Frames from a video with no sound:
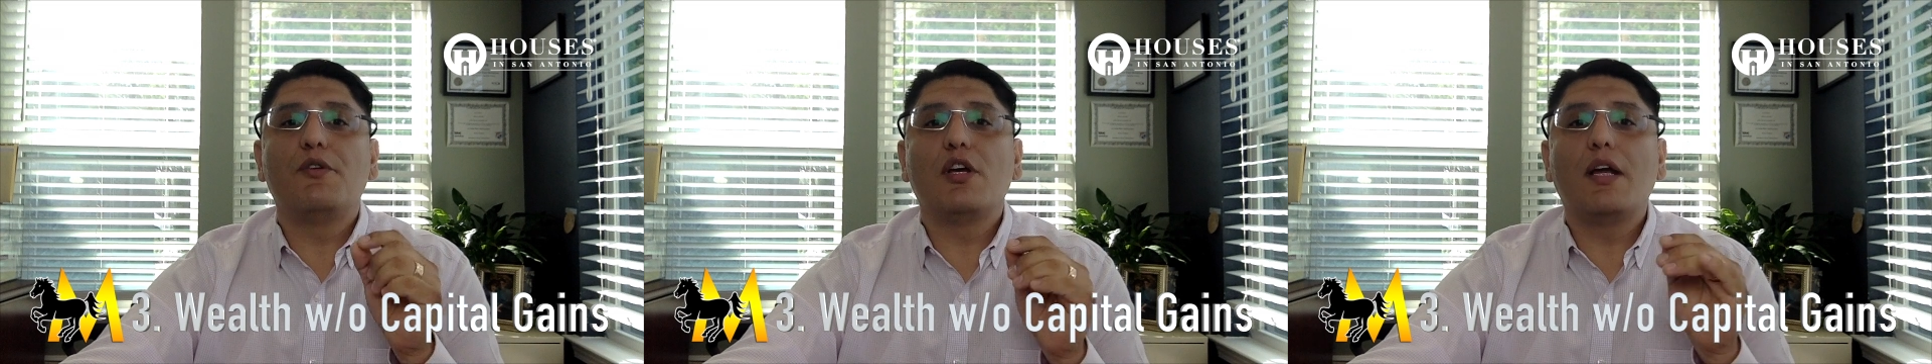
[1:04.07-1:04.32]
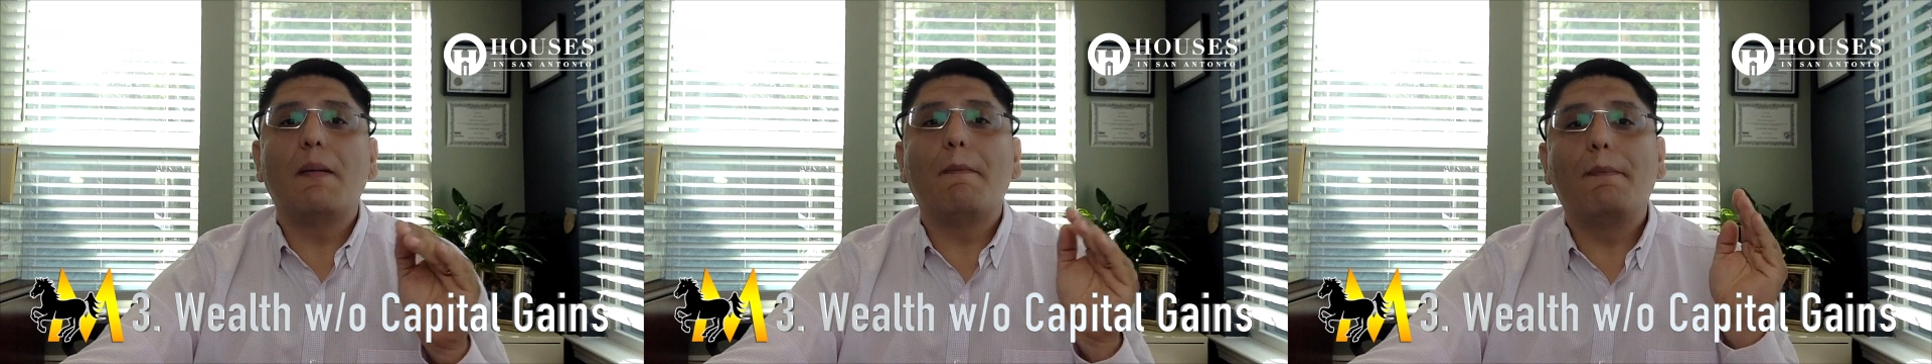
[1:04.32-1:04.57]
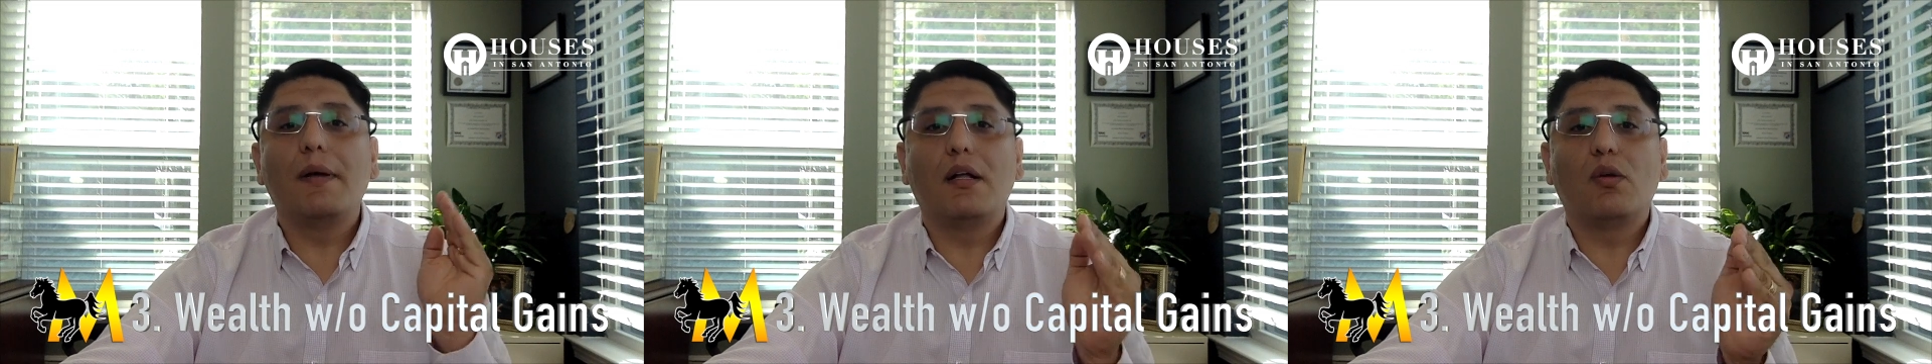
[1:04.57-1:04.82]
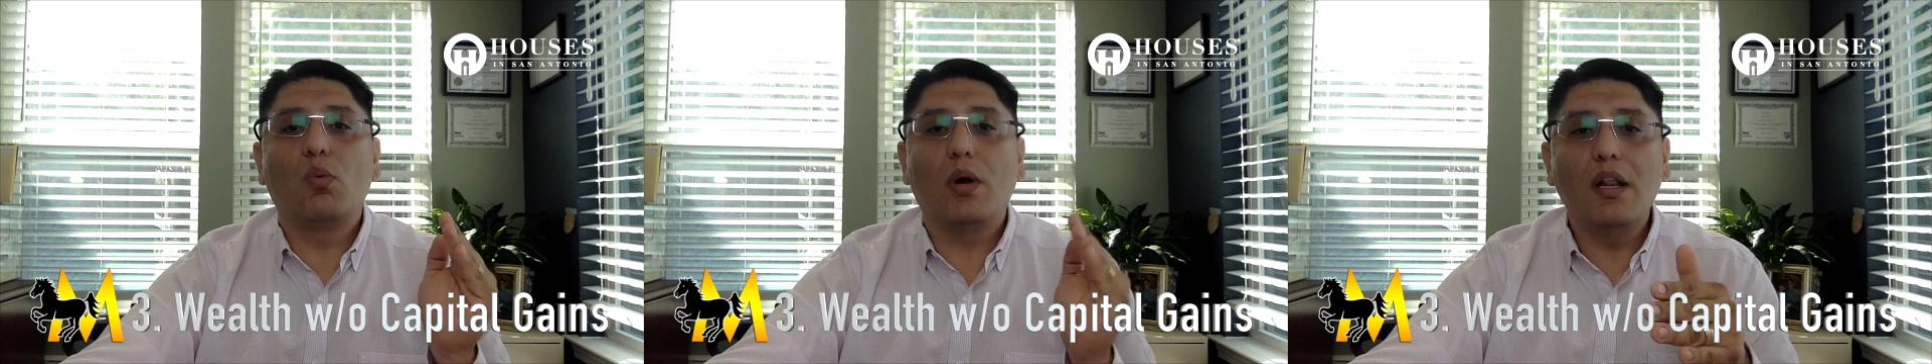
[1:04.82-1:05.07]
you can
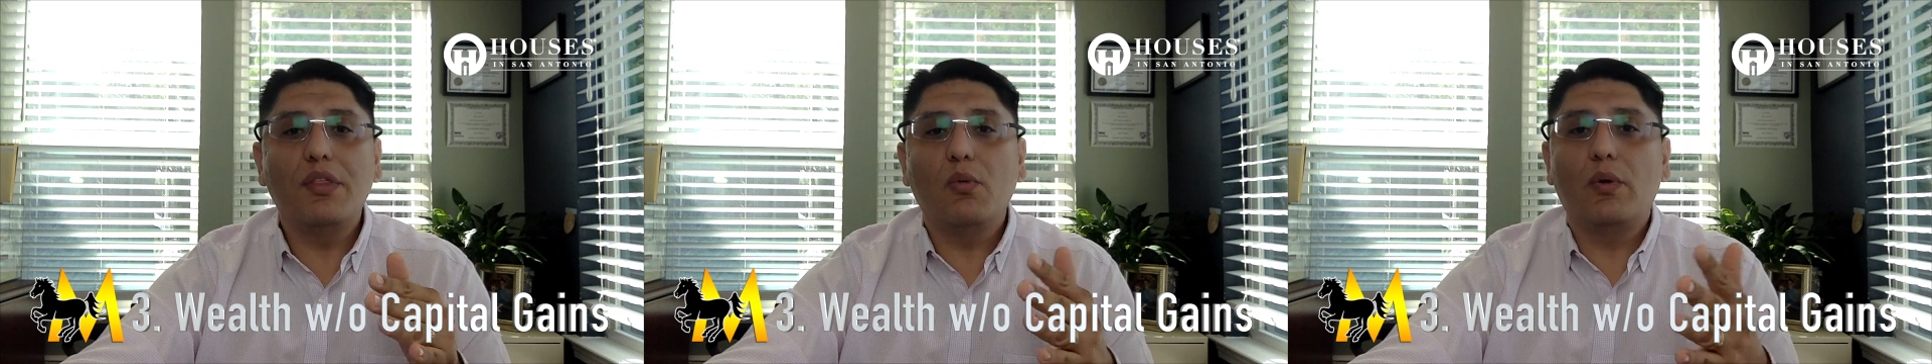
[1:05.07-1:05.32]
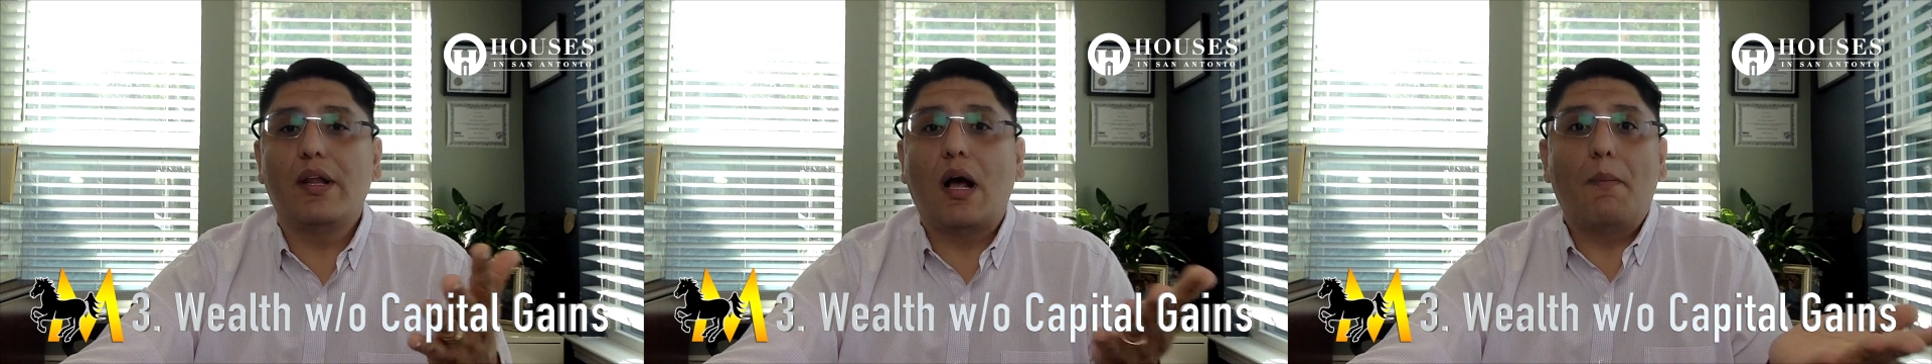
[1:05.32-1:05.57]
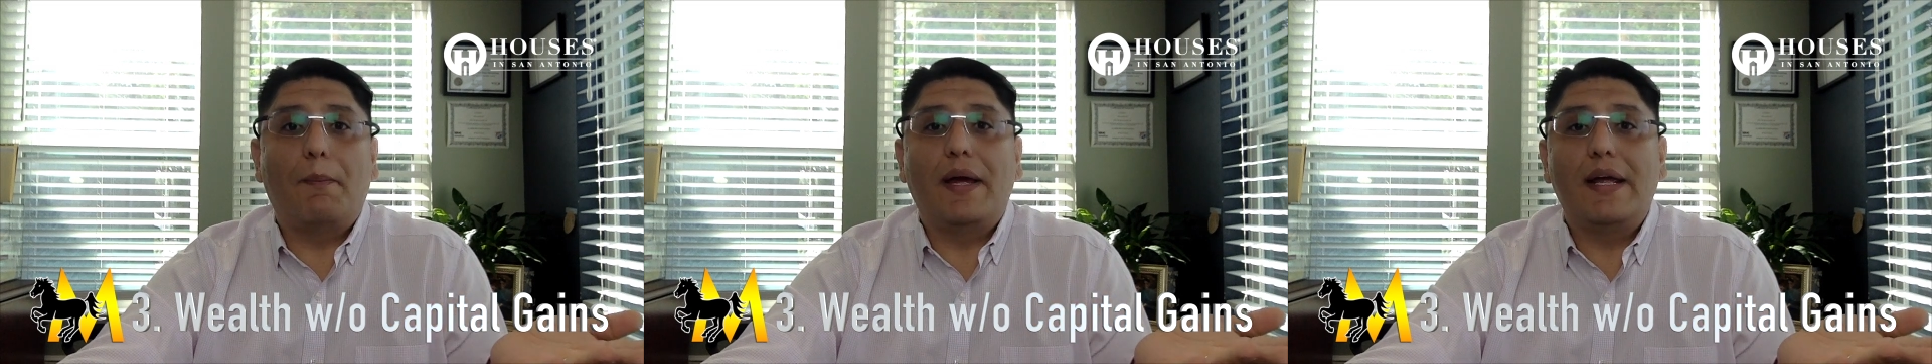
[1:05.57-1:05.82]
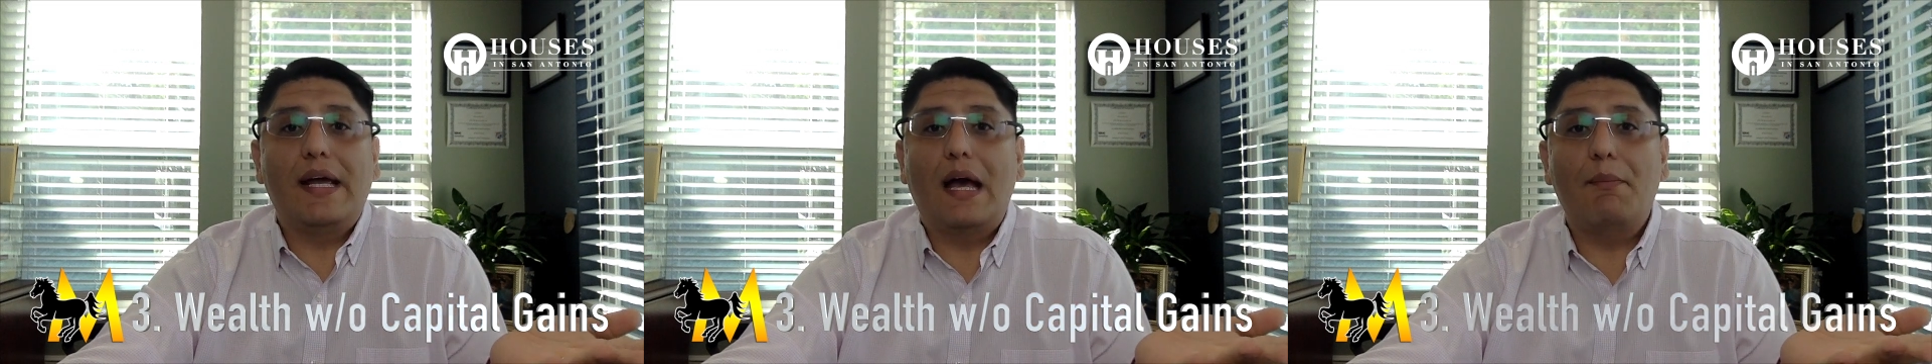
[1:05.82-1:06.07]
build wealth without
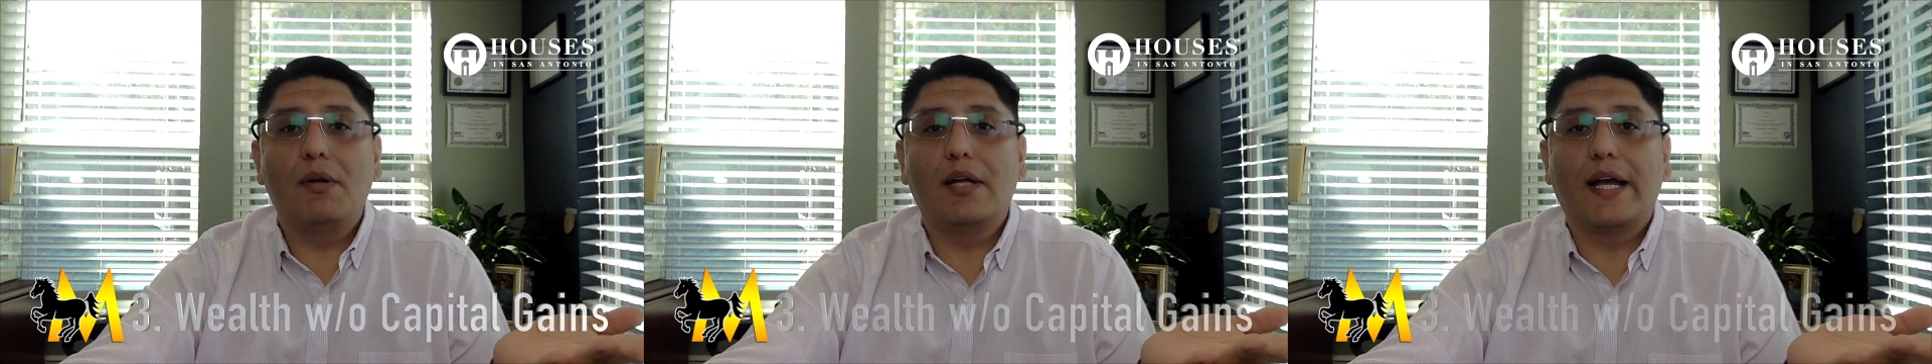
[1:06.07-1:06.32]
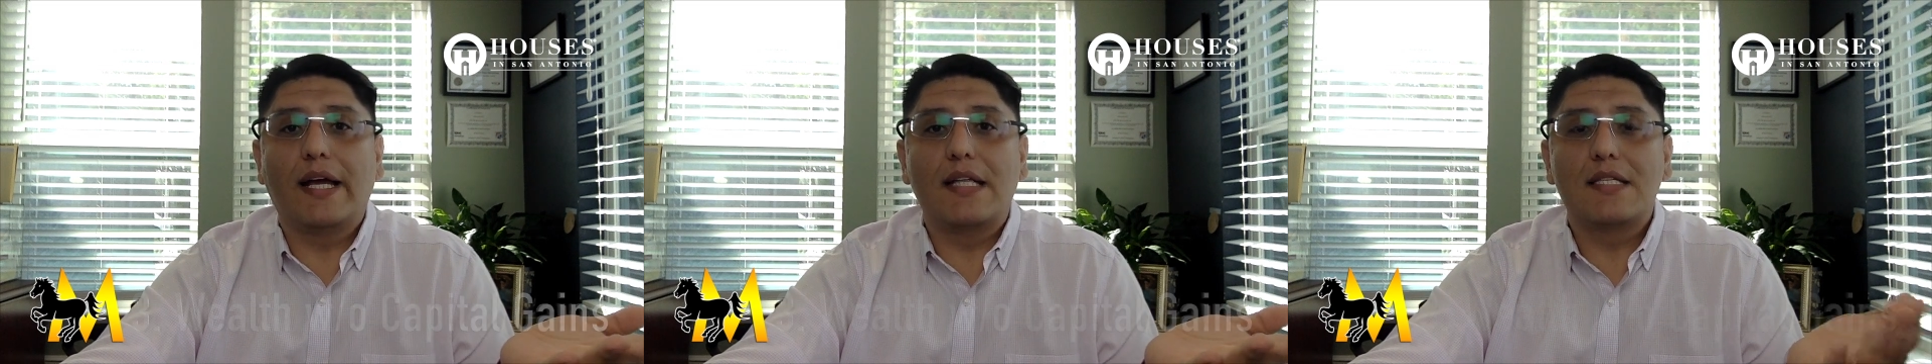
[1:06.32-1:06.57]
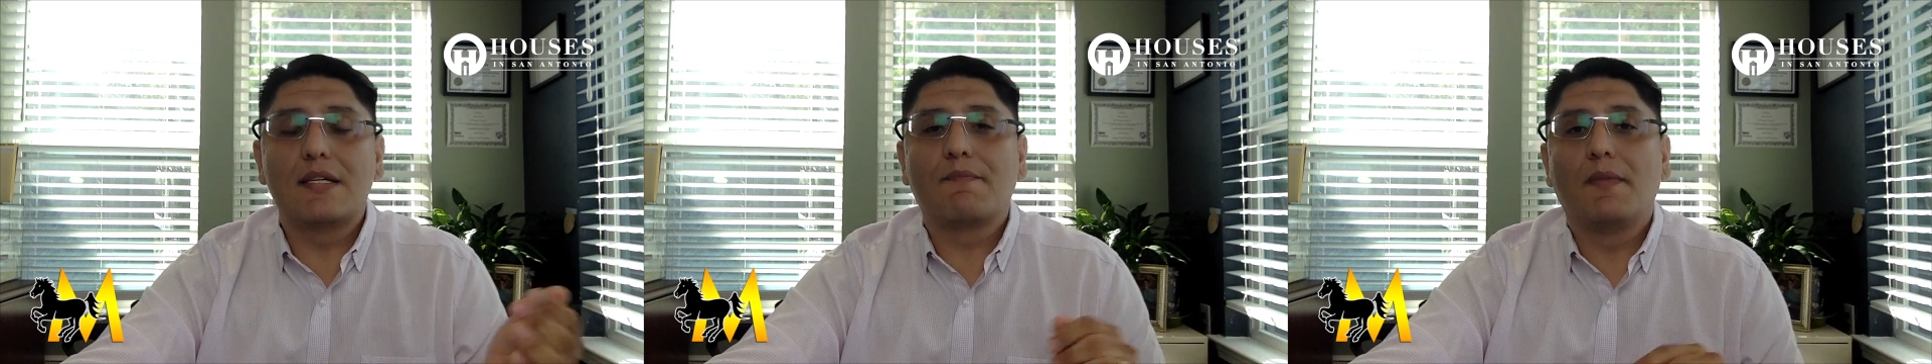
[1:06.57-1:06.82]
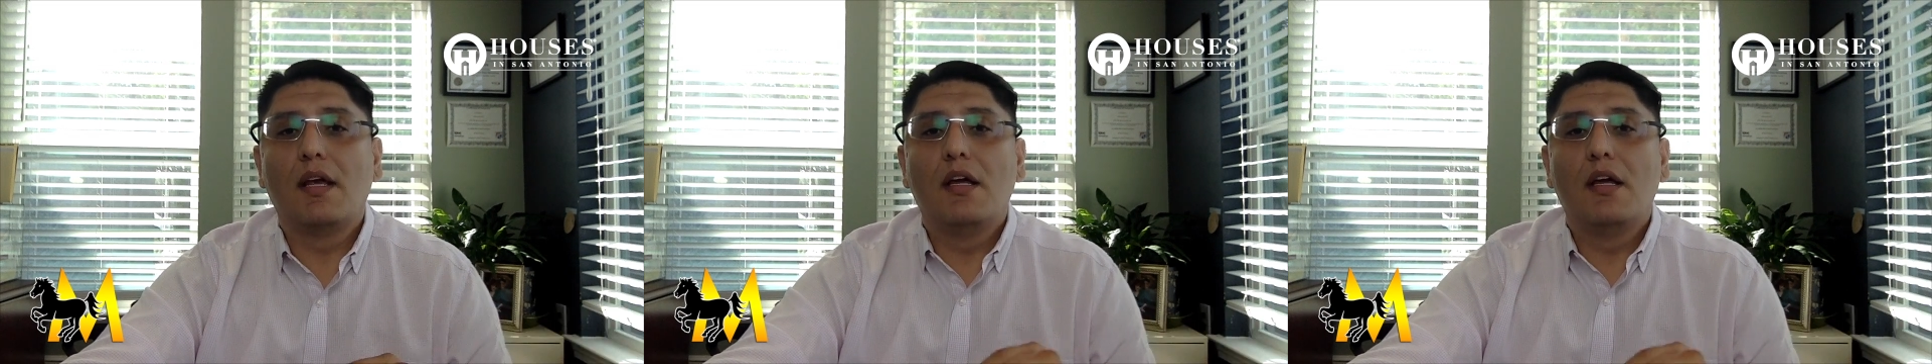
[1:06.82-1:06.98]
paying capital gains.